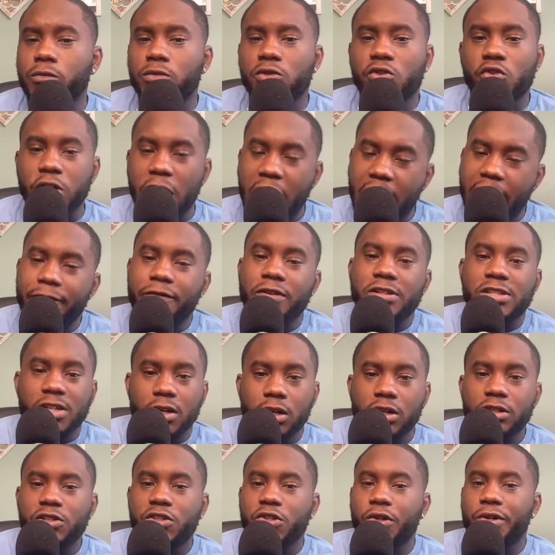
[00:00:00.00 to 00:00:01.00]
Travis
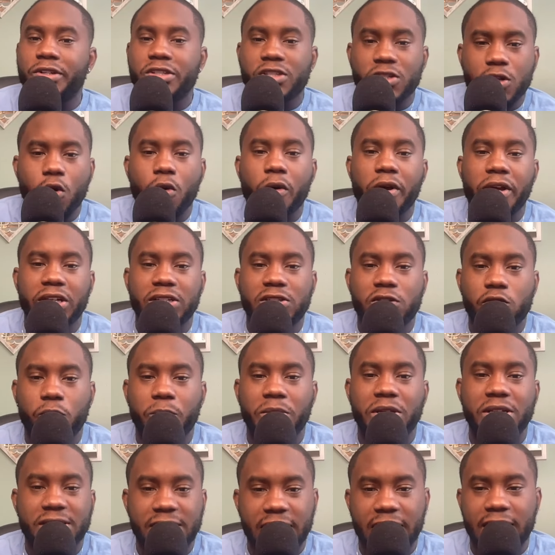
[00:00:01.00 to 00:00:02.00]
Hunter is going to
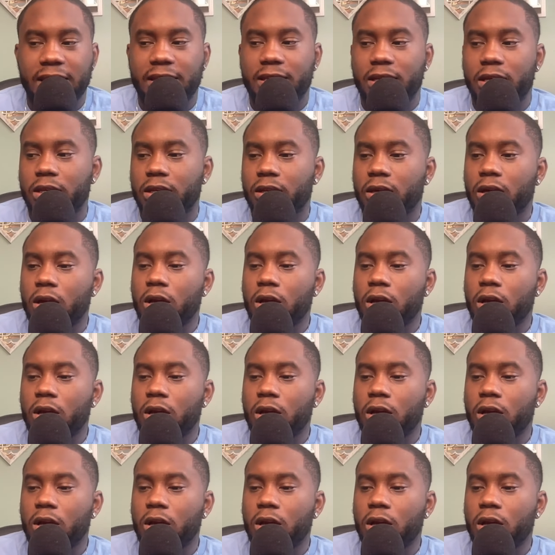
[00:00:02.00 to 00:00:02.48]
be taken